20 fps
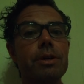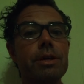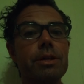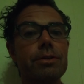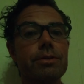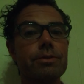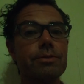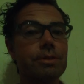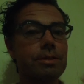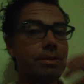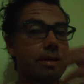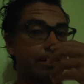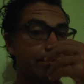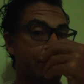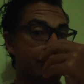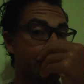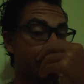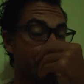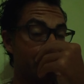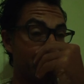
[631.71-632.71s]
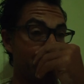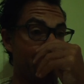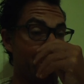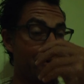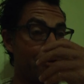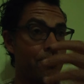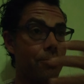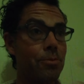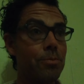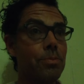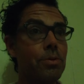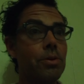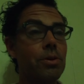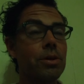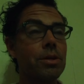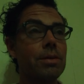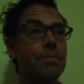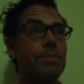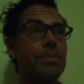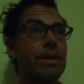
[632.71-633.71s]
So it's definitely a very powerful
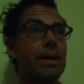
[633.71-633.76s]
book.